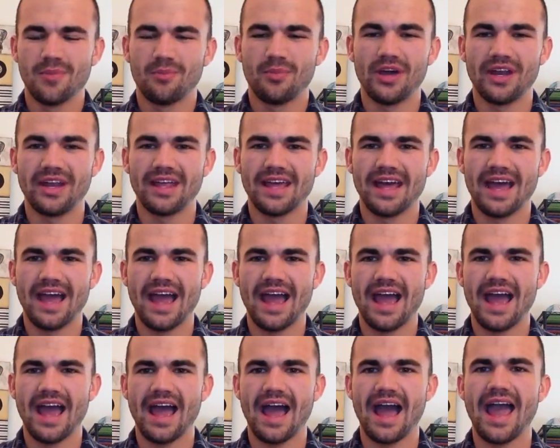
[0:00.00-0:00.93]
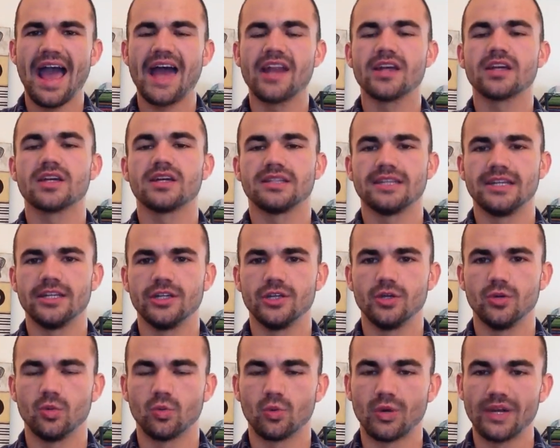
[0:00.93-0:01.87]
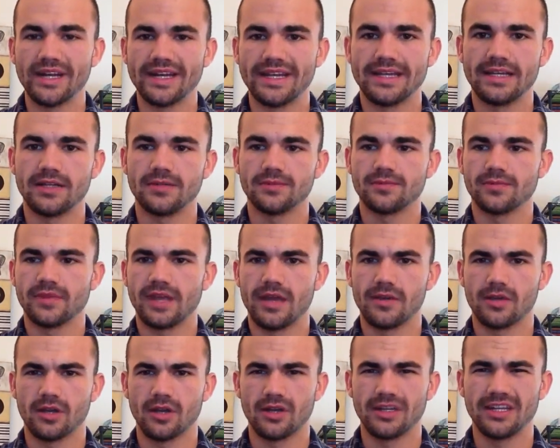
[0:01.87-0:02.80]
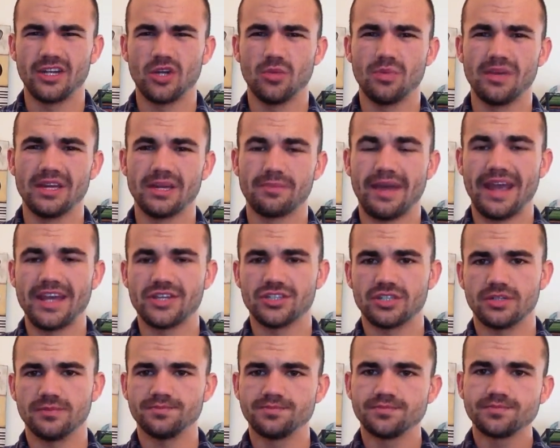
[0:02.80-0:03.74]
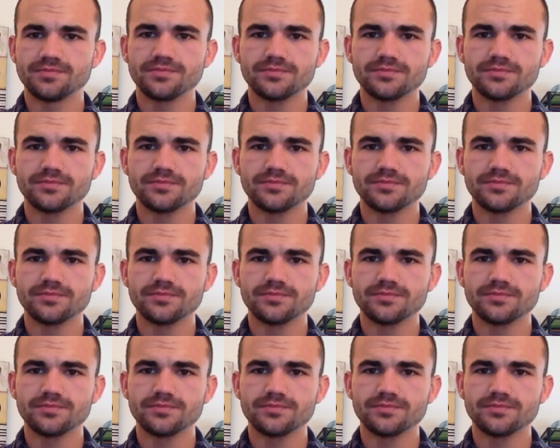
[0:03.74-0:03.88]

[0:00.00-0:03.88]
But I had to continue reading and continue being patient.